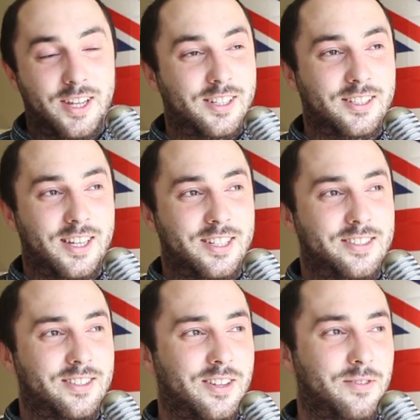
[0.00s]
I think
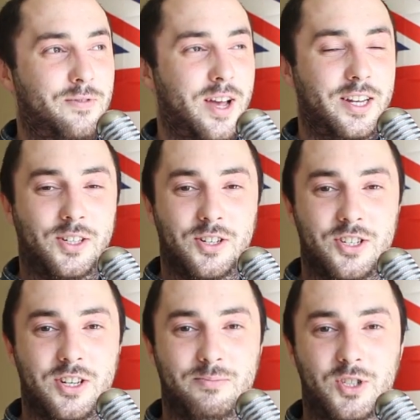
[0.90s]
that's a fairly good
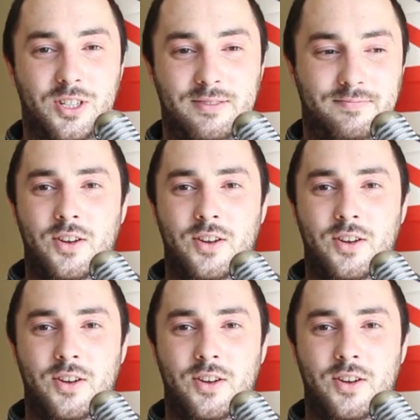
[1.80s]
assumption.